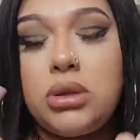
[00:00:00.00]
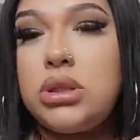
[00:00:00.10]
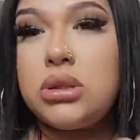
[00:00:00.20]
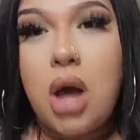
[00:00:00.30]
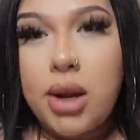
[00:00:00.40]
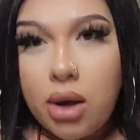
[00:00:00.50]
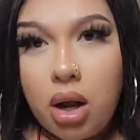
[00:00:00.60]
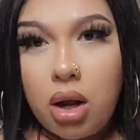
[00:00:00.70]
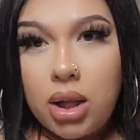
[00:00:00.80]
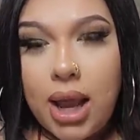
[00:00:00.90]
just got it
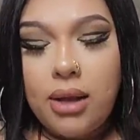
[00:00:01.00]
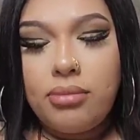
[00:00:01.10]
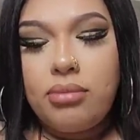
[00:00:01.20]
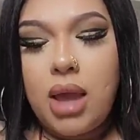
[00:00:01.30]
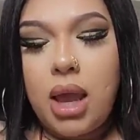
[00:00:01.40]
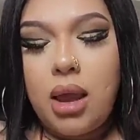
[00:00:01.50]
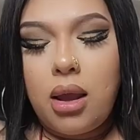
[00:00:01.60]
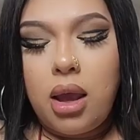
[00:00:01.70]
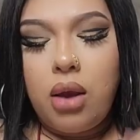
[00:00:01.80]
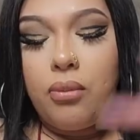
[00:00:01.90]
all. Like, they,
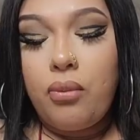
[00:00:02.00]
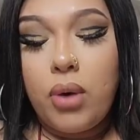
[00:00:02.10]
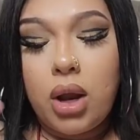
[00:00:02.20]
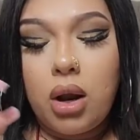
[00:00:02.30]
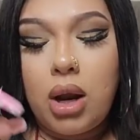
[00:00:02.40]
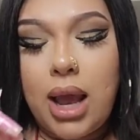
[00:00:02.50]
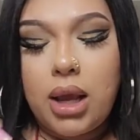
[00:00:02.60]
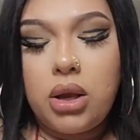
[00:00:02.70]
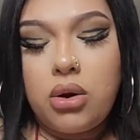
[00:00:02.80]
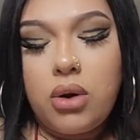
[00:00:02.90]
we're,
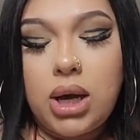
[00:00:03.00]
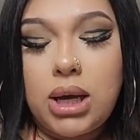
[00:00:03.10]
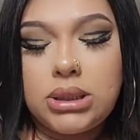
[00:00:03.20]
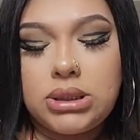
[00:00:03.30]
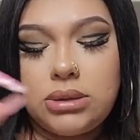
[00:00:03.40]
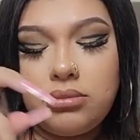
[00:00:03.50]
like, you know, us